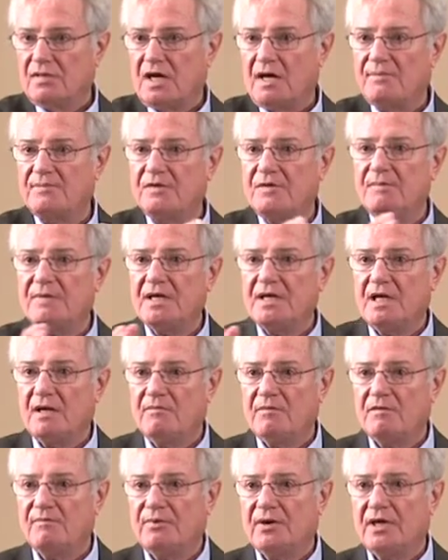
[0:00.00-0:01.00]
up to
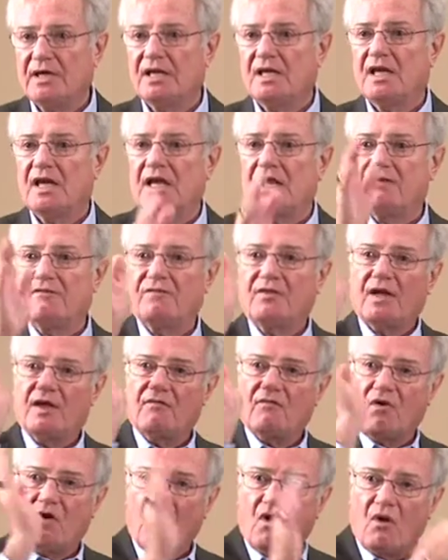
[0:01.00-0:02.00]
becoming pregnant, if
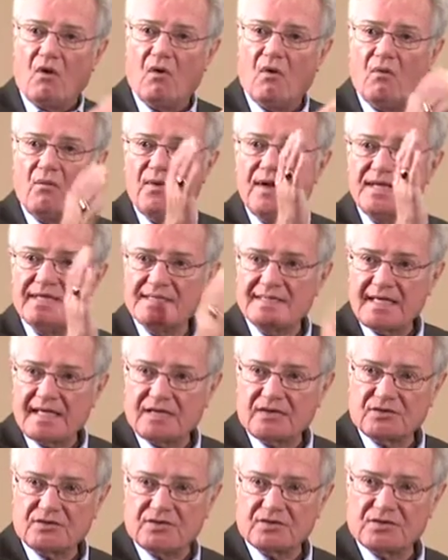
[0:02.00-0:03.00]
they've always
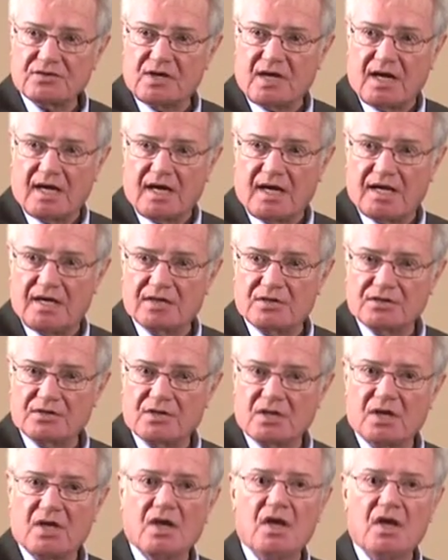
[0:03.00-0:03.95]
exercised,